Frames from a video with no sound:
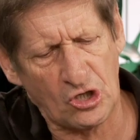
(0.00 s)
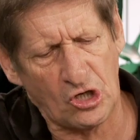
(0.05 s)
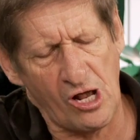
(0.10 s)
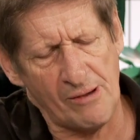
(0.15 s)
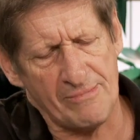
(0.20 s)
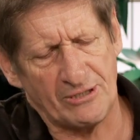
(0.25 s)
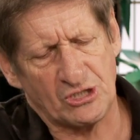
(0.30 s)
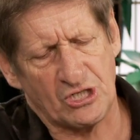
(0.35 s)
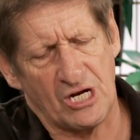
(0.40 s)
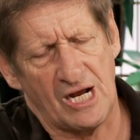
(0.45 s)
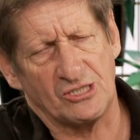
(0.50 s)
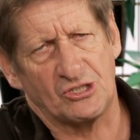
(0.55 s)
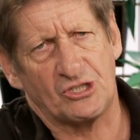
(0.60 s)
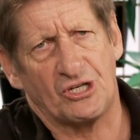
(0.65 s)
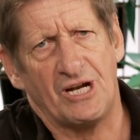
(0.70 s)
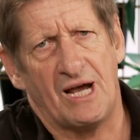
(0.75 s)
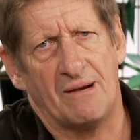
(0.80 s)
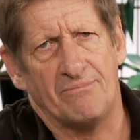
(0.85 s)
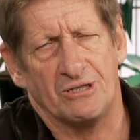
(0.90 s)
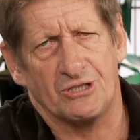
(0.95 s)
climate change
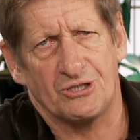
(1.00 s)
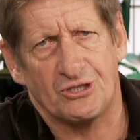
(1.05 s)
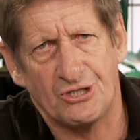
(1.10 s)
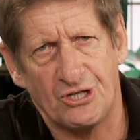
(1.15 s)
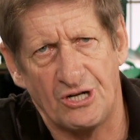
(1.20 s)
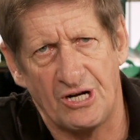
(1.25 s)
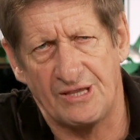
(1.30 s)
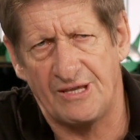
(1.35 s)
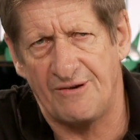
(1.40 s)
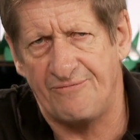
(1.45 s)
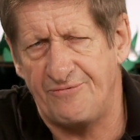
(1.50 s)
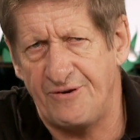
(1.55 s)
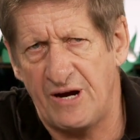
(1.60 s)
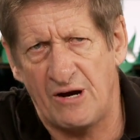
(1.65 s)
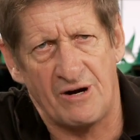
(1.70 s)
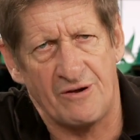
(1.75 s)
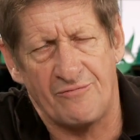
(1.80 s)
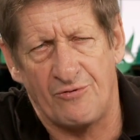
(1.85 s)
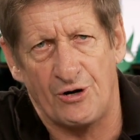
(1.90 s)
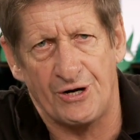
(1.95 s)
numbers, they're
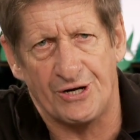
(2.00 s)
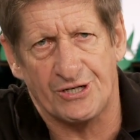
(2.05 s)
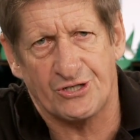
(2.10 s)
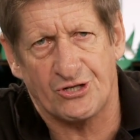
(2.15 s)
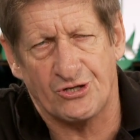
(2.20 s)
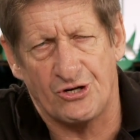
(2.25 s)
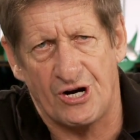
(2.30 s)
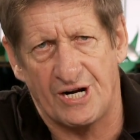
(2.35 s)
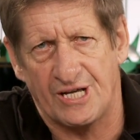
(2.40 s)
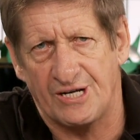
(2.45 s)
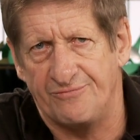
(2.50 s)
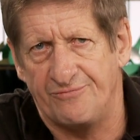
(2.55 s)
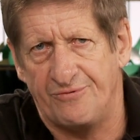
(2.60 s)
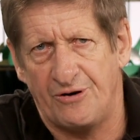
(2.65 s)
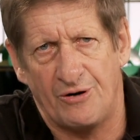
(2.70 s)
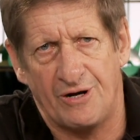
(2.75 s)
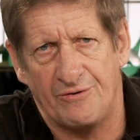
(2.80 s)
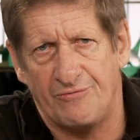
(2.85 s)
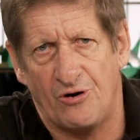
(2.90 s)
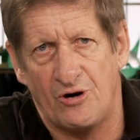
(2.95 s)
very, very exciting and
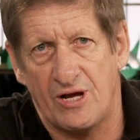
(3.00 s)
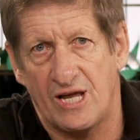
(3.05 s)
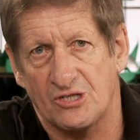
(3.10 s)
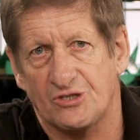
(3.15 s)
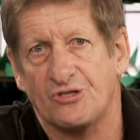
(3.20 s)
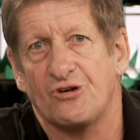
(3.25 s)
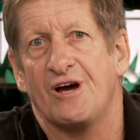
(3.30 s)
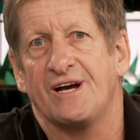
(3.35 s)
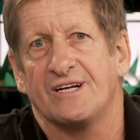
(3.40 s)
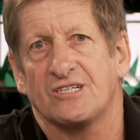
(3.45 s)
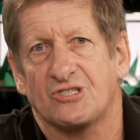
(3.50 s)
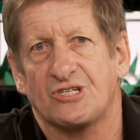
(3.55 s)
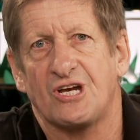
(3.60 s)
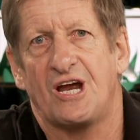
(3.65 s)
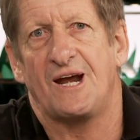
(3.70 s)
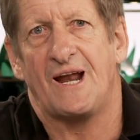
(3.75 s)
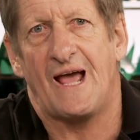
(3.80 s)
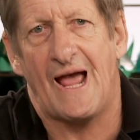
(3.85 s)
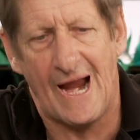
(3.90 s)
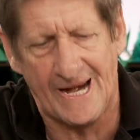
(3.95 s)
very, very, as I
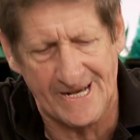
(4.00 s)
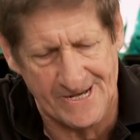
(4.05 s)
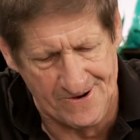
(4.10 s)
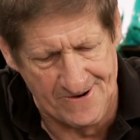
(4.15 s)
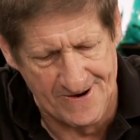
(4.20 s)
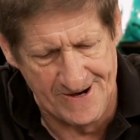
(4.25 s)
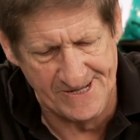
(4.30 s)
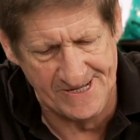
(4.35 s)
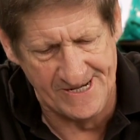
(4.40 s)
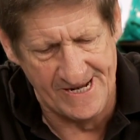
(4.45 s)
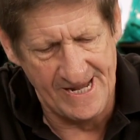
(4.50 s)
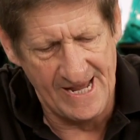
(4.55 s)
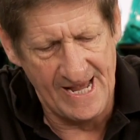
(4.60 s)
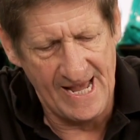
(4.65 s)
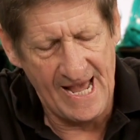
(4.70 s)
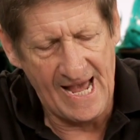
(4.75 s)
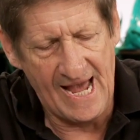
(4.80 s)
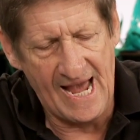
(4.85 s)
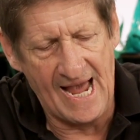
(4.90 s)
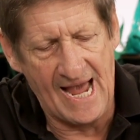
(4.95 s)
understand, accurate.
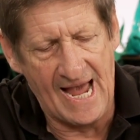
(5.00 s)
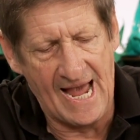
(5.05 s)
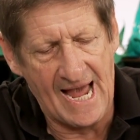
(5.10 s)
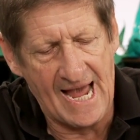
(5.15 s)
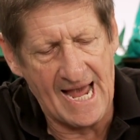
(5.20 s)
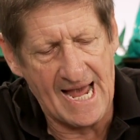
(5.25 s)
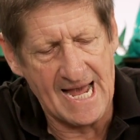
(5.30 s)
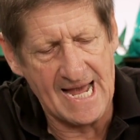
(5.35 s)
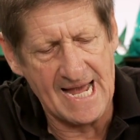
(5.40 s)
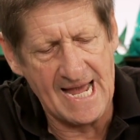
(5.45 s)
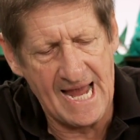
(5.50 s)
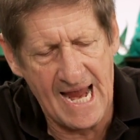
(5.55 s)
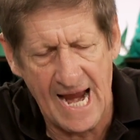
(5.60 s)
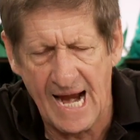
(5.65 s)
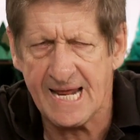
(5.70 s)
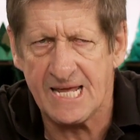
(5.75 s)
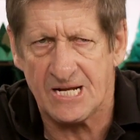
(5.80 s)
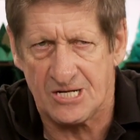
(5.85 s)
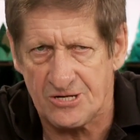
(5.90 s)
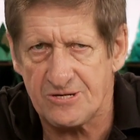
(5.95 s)
How
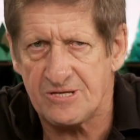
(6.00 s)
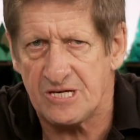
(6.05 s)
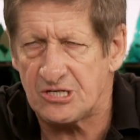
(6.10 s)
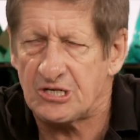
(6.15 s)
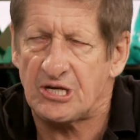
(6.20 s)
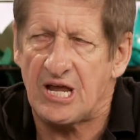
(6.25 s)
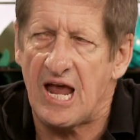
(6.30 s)
do you do these